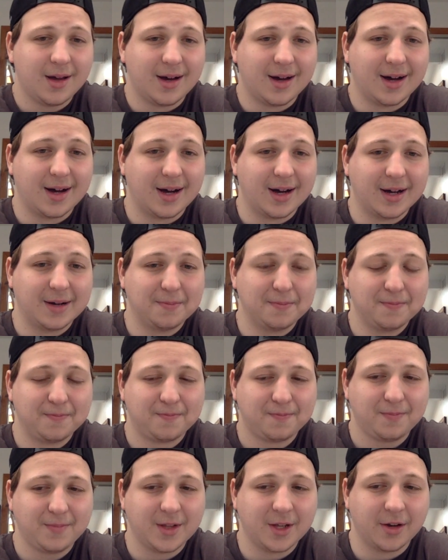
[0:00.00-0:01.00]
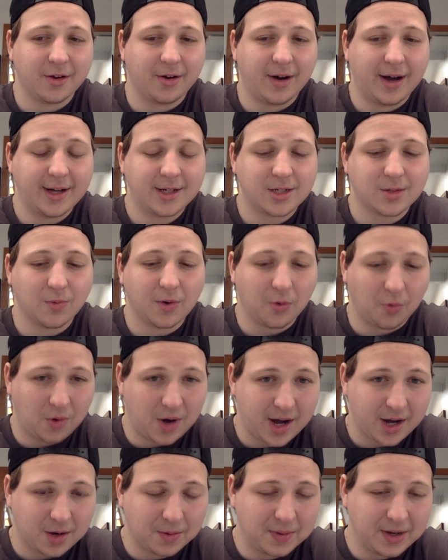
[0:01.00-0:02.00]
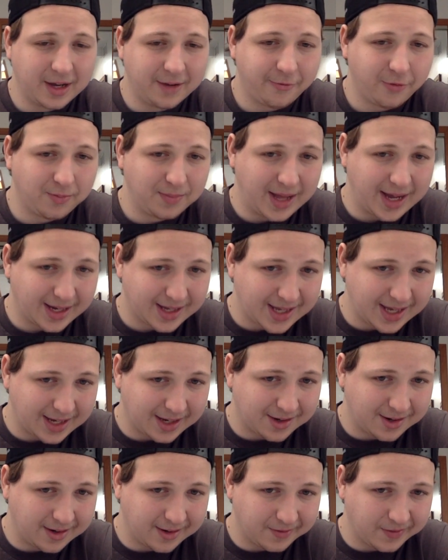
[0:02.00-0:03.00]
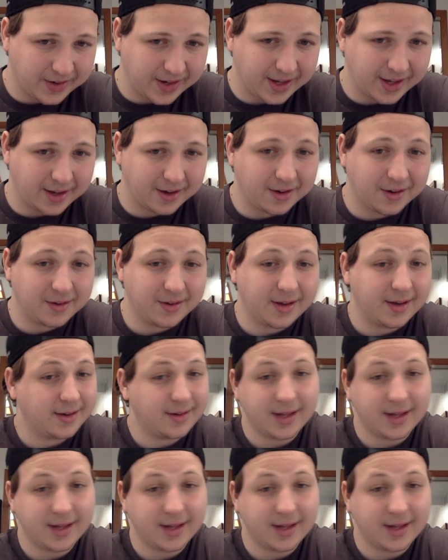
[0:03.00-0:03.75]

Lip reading: I just want to walk away from that King Kong video,